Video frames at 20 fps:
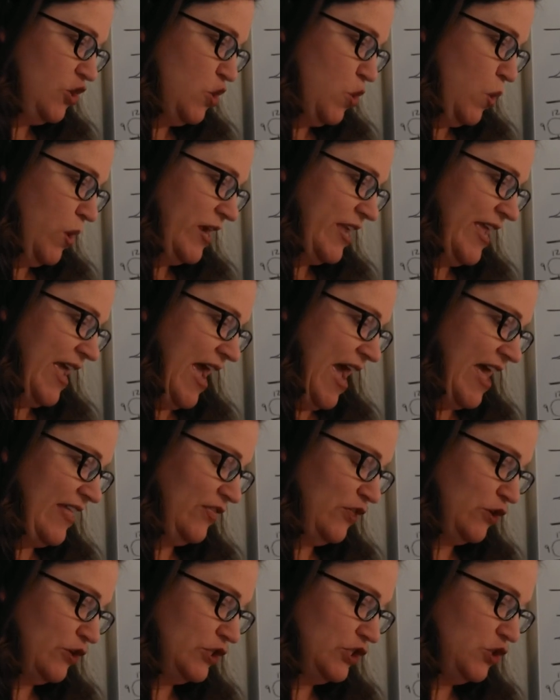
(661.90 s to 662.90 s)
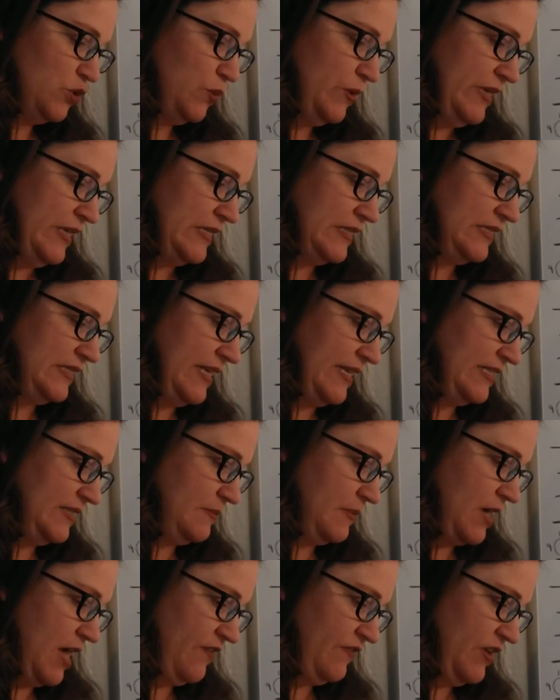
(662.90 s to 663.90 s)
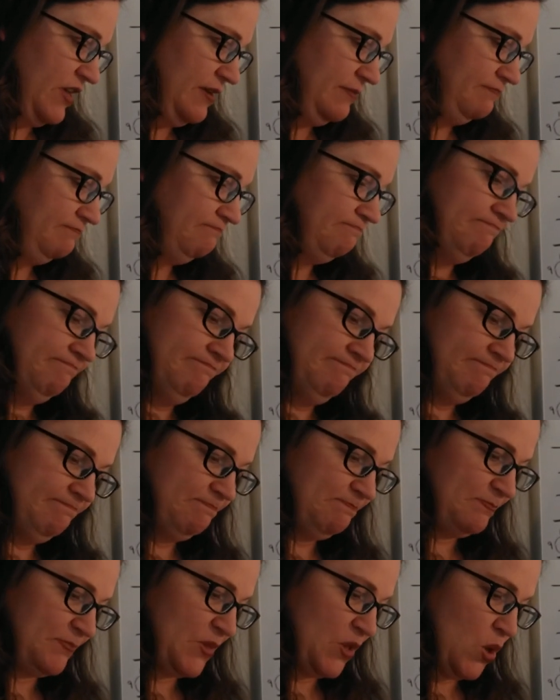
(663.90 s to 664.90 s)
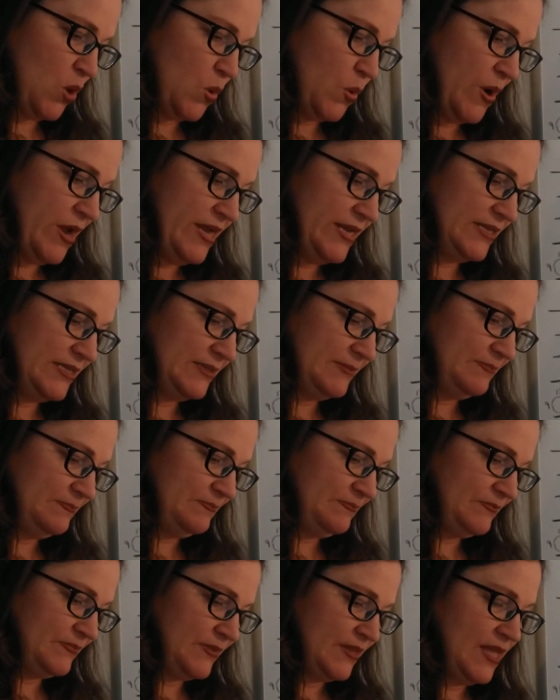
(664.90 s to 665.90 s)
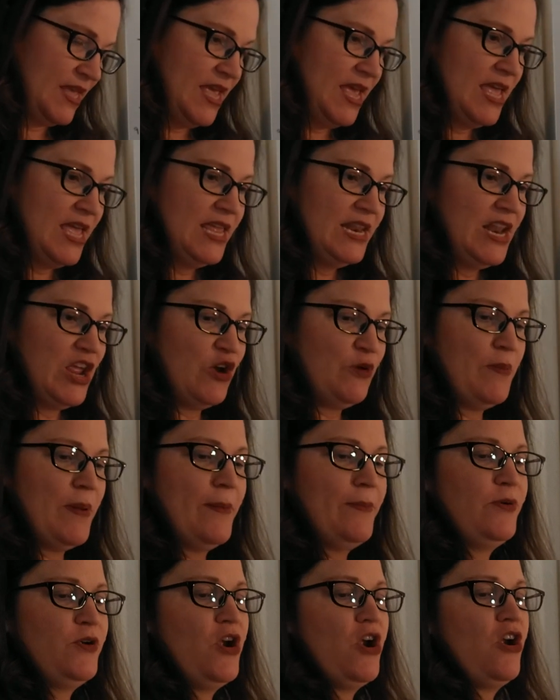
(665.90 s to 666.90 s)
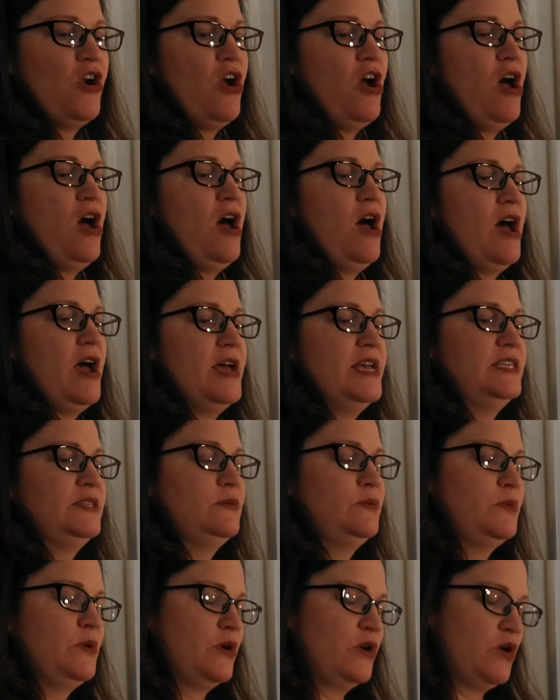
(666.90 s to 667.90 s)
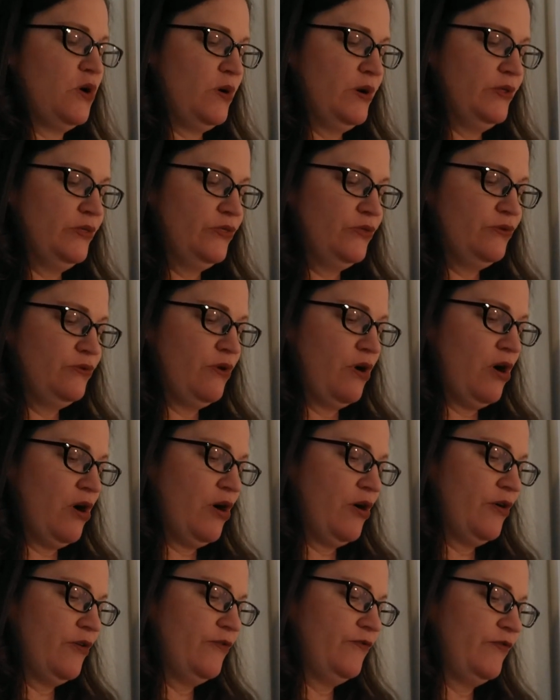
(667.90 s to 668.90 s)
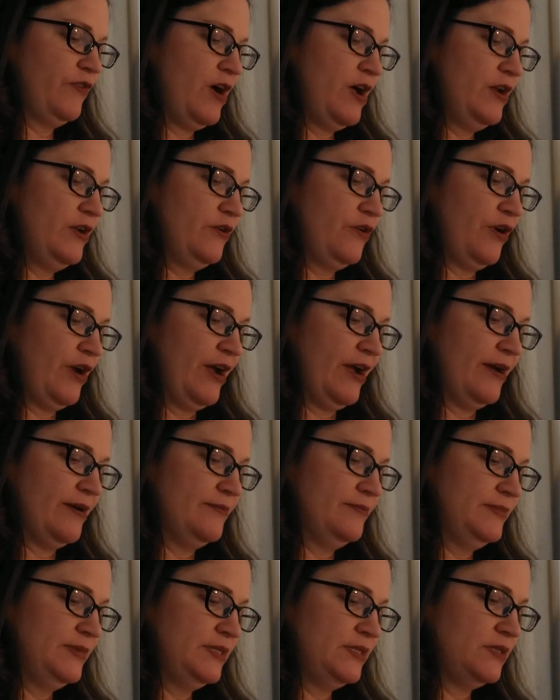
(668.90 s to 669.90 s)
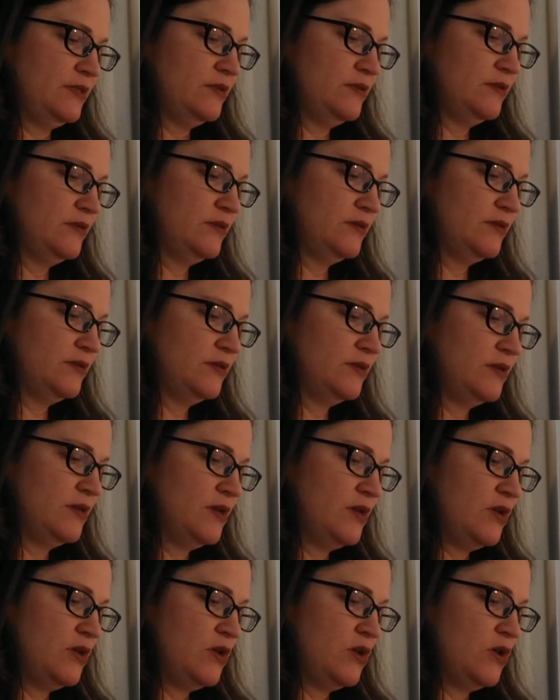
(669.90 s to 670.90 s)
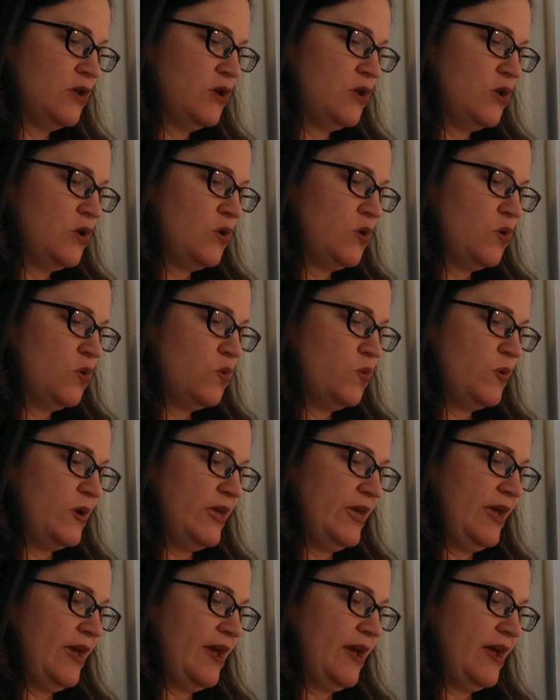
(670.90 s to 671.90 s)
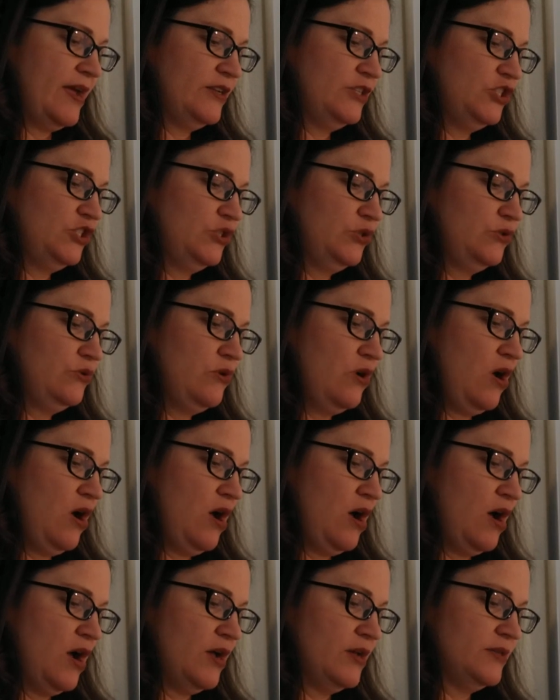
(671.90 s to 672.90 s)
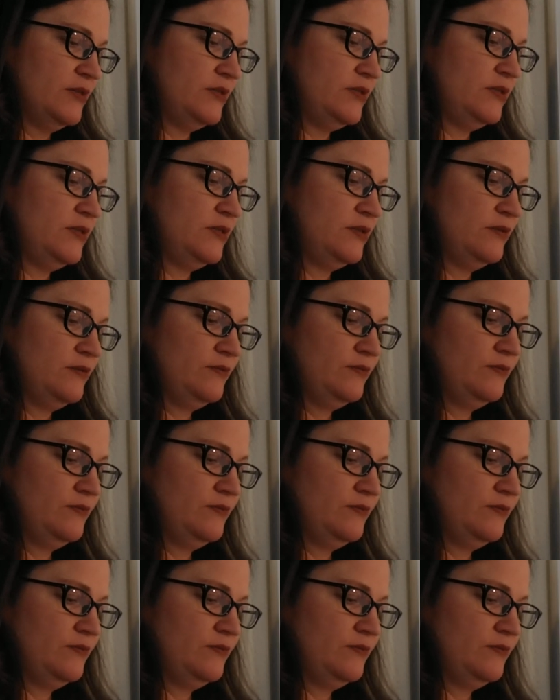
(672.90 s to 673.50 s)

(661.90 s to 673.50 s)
nor a cat learn to read, says McGuffey. All right. Now remember our ahs when we were going through our phonograms. We had 2 ahs.